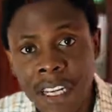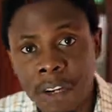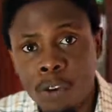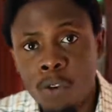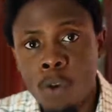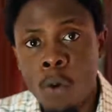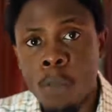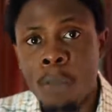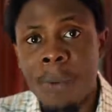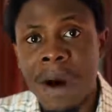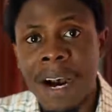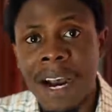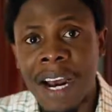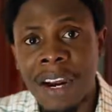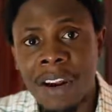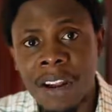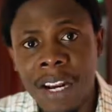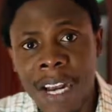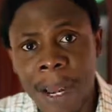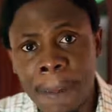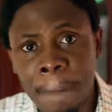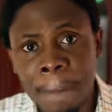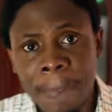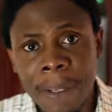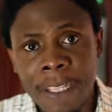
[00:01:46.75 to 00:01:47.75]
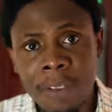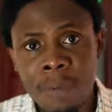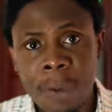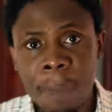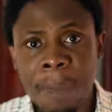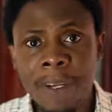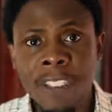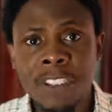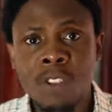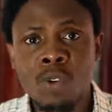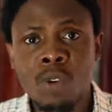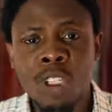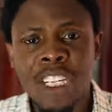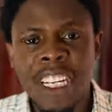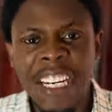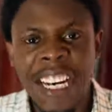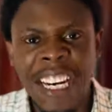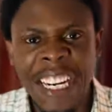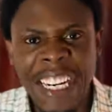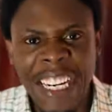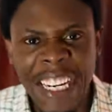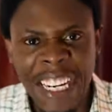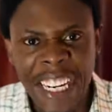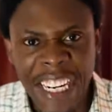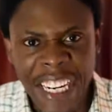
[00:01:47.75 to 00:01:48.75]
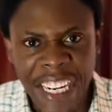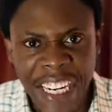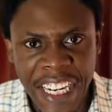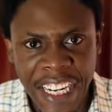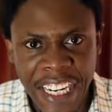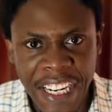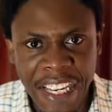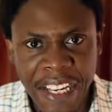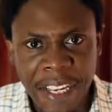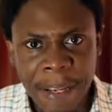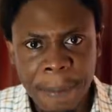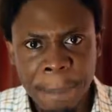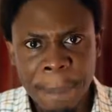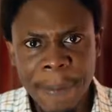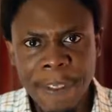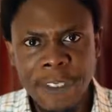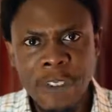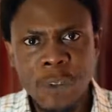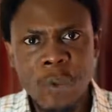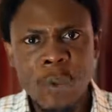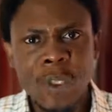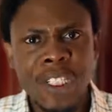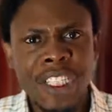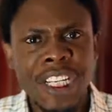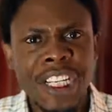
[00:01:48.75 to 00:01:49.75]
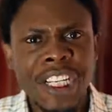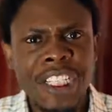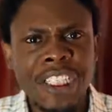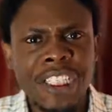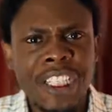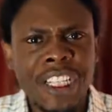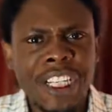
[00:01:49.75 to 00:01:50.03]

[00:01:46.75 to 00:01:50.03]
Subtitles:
go back another place where person go they lean, person go they